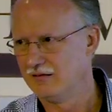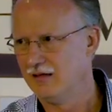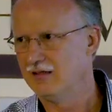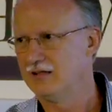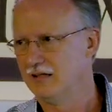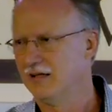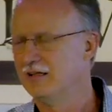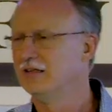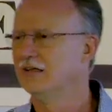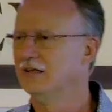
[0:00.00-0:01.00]
God's the light.
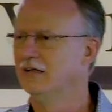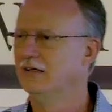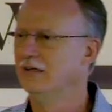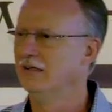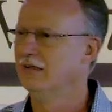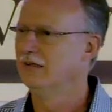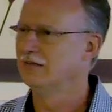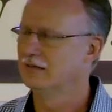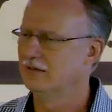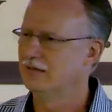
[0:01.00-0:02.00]

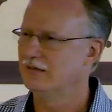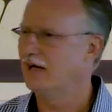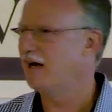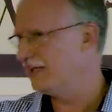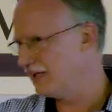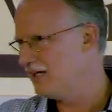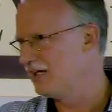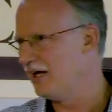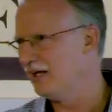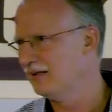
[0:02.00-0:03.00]
He says, I got the key to
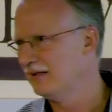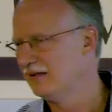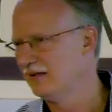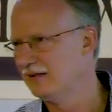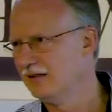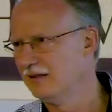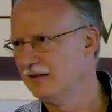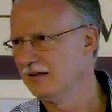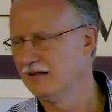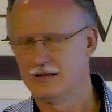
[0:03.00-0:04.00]
that.
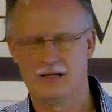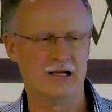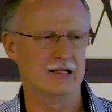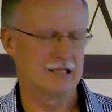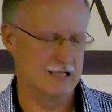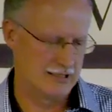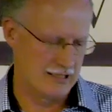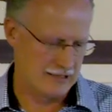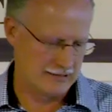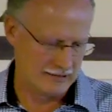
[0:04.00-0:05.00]
I got the key to
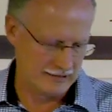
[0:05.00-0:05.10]
that.